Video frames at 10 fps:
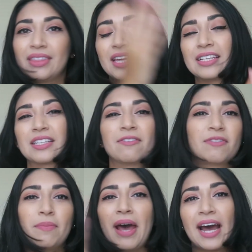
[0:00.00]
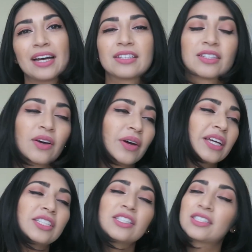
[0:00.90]
things of the past, so
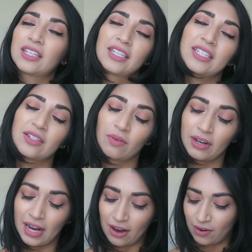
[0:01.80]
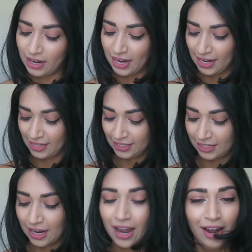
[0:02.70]
it didn't work out,
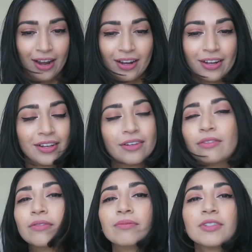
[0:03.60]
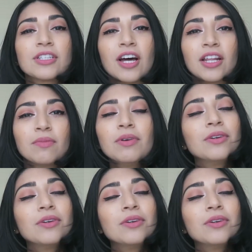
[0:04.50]
and I'm just not in the